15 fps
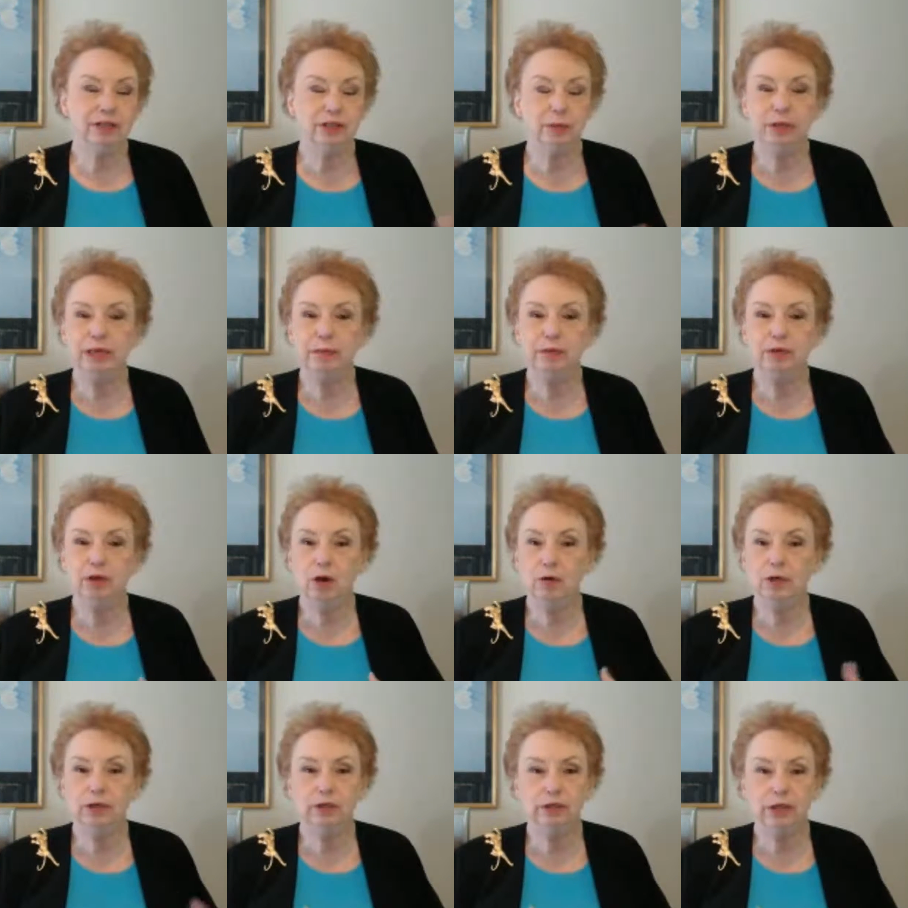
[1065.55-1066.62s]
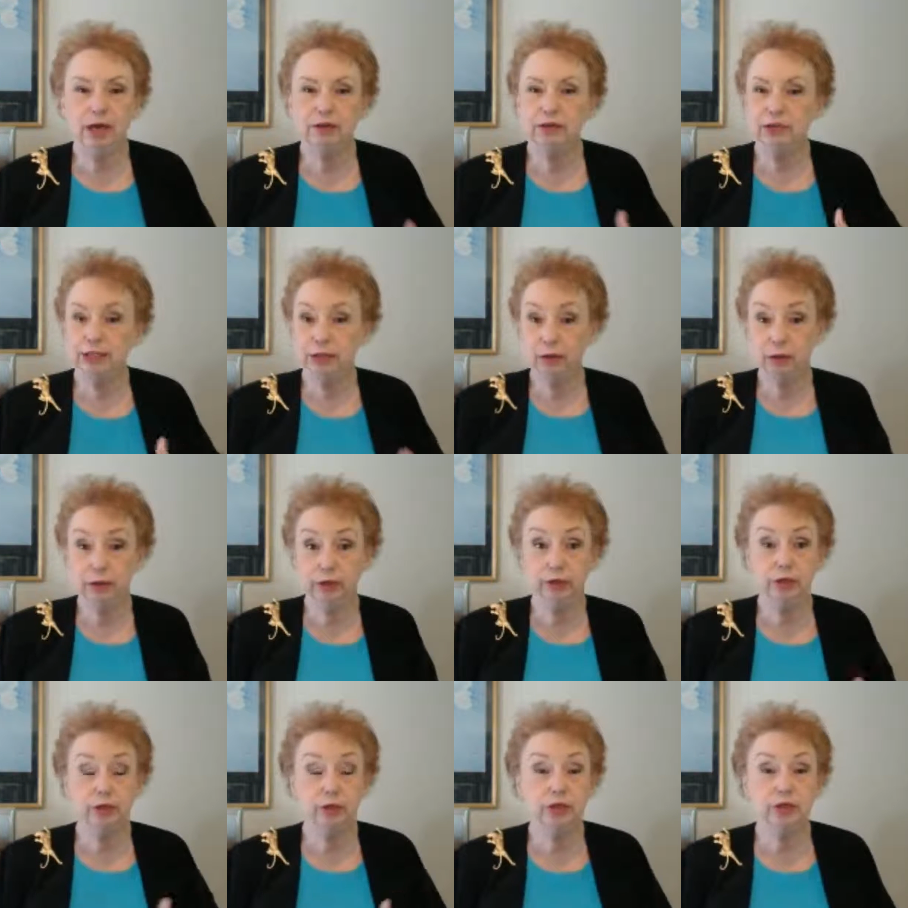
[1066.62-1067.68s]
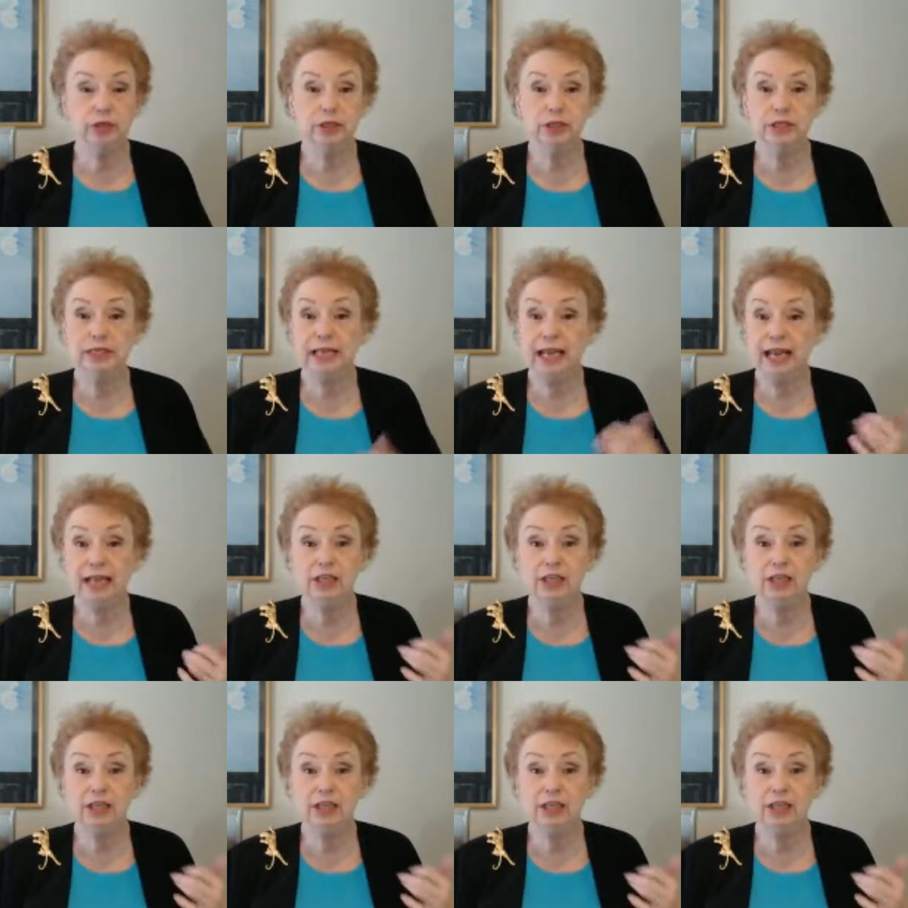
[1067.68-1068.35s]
they go to their nutritionist and say, hey, should I have this?